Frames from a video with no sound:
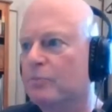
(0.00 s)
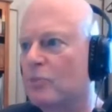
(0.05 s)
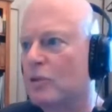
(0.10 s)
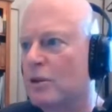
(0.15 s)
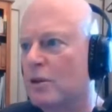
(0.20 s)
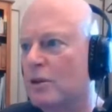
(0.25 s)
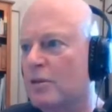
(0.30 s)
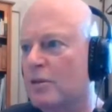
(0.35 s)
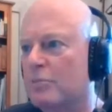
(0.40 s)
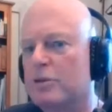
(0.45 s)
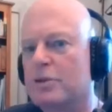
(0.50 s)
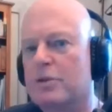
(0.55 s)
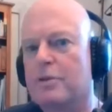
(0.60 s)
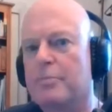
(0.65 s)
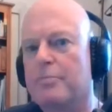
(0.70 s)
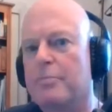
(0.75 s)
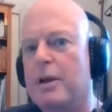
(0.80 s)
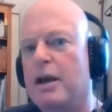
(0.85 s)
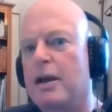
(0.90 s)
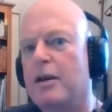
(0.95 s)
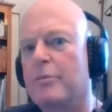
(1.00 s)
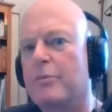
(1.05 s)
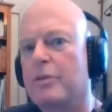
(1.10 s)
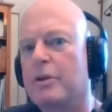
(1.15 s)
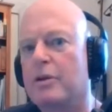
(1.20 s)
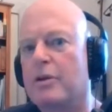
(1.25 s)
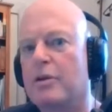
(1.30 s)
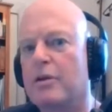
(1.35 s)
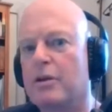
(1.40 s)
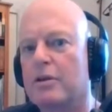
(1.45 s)
It was a bar a
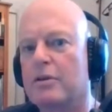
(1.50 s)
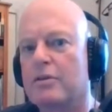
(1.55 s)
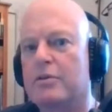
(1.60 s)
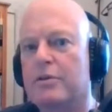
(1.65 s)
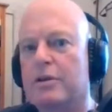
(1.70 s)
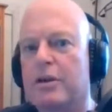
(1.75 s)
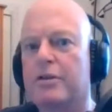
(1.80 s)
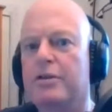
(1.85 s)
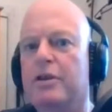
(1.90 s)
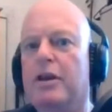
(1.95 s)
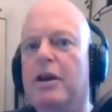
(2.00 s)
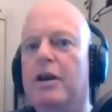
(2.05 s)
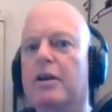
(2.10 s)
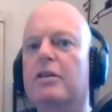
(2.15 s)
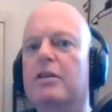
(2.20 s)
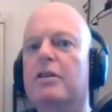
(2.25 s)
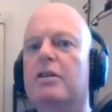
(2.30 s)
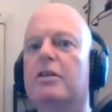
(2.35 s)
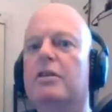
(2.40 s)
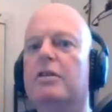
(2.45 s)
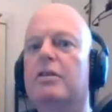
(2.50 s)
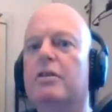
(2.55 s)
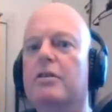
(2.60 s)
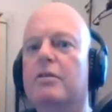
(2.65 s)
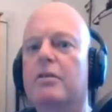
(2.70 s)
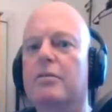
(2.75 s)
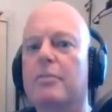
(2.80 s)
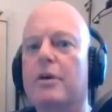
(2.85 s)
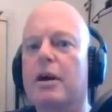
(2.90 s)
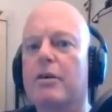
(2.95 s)
bit like Coyote Ugly,
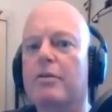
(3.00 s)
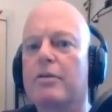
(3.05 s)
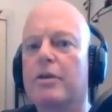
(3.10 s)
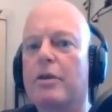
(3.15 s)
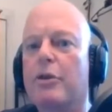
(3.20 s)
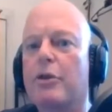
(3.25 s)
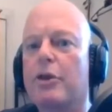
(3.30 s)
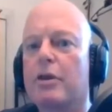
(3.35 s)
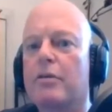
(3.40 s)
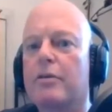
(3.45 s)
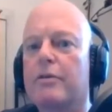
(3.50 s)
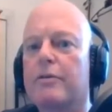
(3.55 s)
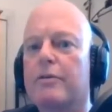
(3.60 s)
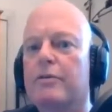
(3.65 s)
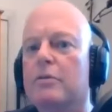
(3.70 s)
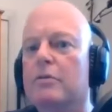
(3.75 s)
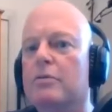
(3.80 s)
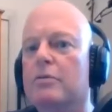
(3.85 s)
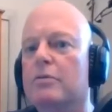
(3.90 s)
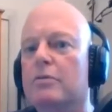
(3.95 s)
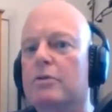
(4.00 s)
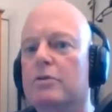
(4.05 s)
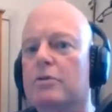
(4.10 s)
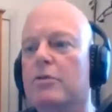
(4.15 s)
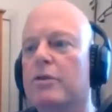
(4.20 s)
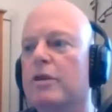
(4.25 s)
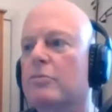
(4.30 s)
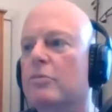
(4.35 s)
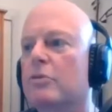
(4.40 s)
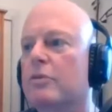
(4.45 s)
the bar in Ithaca, if you saw
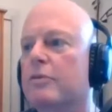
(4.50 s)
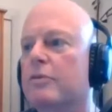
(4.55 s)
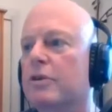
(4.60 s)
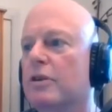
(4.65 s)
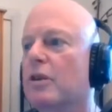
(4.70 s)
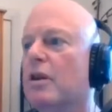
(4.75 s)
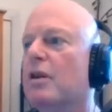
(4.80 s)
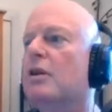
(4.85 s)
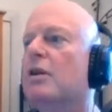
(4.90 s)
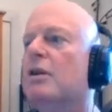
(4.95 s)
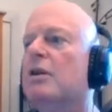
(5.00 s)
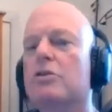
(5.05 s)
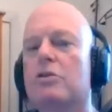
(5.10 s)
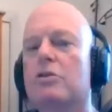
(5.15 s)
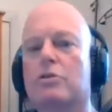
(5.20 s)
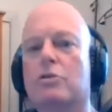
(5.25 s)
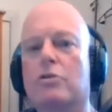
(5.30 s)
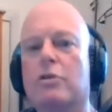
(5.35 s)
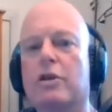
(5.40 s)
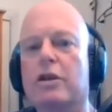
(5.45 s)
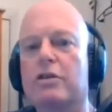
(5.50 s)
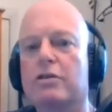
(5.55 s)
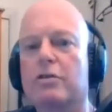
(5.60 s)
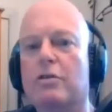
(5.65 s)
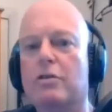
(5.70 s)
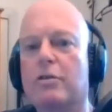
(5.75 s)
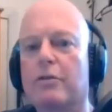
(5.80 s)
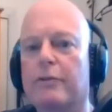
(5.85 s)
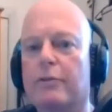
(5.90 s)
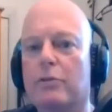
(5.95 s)
that movie. Sawdust
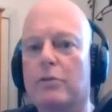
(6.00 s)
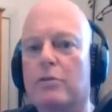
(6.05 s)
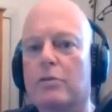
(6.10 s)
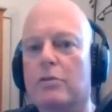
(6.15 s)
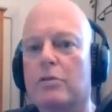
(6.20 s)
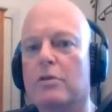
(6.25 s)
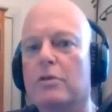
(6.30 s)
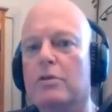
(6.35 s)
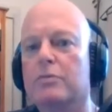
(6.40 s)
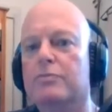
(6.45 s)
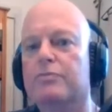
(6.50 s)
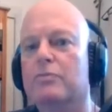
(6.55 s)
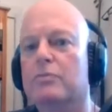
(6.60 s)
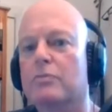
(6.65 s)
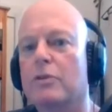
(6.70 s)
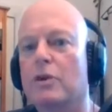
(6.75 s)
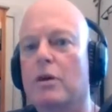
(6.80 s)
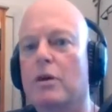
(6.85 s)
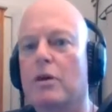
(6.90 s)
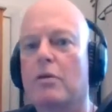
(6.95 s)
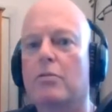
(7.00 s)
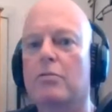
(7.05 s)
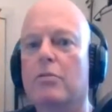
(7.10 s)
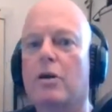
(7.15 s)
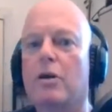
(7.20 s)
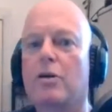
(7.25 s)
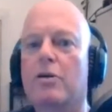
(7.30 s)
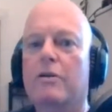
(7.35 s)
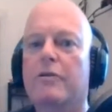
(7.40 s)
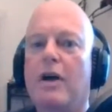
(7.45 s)
on the floor, a whole
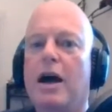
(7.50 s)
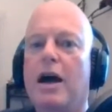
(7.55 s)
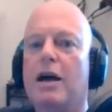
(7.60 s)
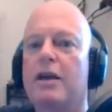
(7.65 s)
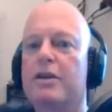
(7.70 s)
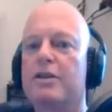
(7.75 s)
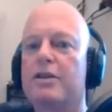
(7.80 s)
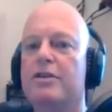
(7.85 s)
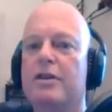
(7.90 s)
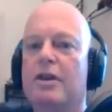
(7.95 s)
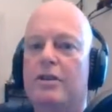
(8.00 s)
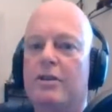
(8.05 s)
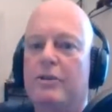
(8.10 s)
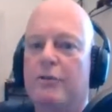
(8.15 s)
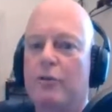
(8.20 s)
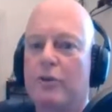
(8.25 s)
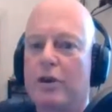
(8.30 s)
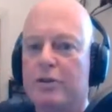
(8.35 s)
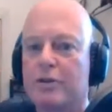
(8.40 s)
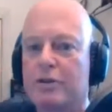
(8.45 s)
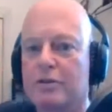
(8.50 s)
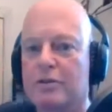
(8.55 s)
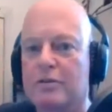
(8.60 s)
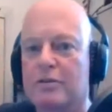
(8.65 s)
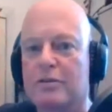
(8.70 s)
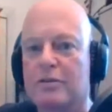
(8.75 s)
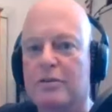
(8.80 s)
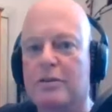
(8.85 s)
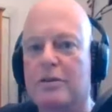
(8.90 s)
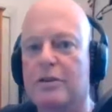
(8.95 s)
load of Harleys out the front,
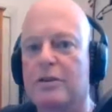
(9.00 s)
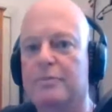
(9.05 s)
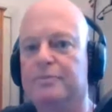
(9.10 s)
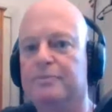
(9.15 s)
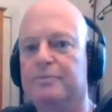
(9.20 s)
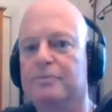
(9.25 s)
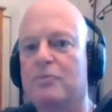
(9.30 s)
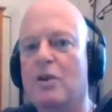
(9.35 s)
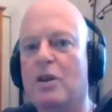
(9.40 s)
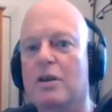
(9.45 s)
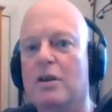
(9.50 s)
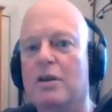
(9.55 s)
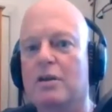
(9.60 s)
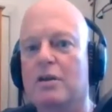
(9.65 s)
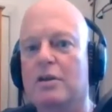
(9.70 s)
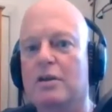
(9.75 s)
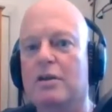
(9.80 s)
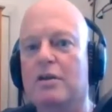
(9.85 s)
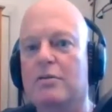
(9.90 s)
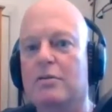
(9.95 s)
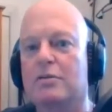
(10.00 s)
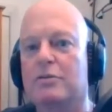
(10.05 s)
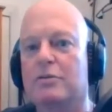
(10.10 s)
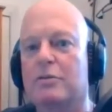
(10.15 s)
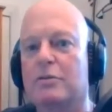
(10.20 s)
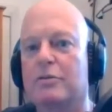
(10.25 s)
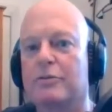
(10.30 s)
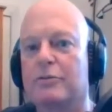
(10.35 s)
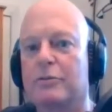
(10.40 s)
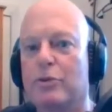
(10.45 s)
and it looked
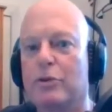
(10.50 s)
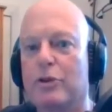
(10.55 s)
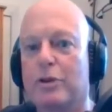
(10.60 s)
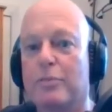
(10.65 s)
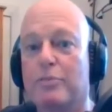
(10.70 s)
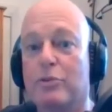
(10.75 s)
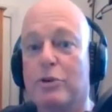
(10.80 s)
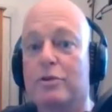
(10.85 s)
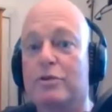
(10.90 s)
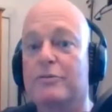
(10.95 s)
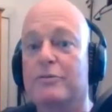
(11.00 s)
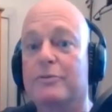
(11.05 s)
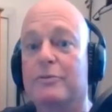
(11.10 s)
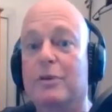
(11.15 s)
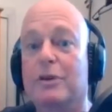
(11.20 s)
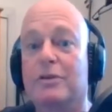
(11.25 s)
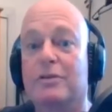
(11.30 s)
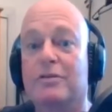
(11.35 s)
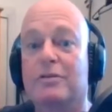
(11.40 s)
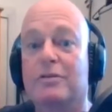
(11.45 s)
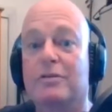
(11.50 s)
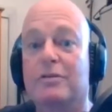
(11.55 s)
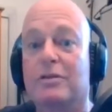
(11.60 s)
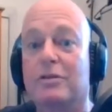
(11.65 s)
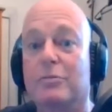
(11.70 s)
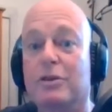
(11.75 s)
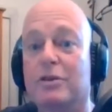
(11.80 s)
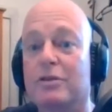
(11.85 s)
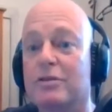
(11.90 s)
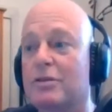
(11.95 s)
sort of really impressive, but a little
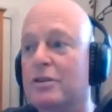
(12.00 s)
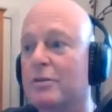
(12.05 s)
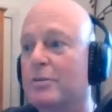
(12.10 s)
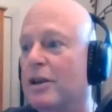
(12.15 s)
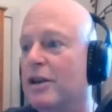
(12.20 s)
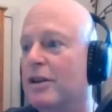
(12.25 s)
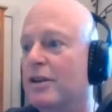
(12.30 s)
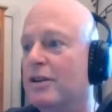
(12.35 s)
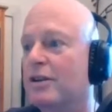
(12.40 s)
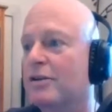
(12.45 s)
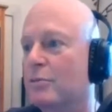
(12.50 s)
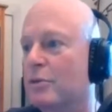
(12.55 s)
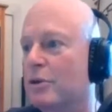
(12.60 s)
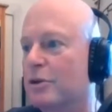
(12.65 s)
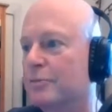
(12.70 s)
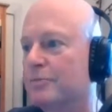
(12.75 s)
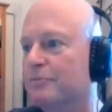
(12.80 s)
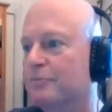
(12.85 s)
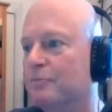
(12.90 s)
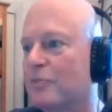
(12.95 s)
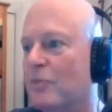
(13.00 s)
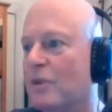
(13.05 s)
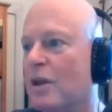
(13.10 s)
bit intimidating as well.